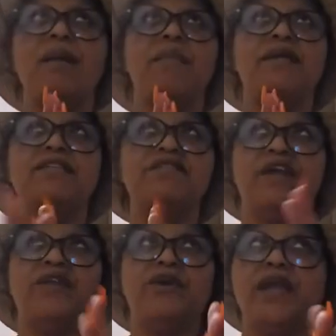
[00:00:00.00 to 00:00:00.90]
But if I
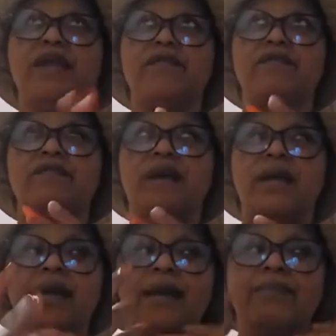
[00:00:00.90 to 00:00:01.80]
don't have,
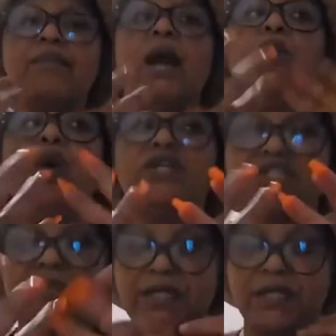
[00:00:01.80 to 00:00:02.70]
I
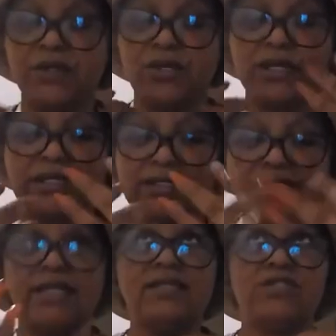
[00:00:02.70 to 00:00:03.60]
watch, but I don't listen,
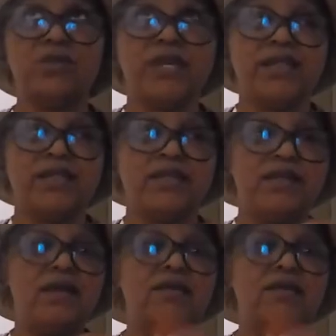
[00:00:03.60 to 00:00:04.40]
at least to get the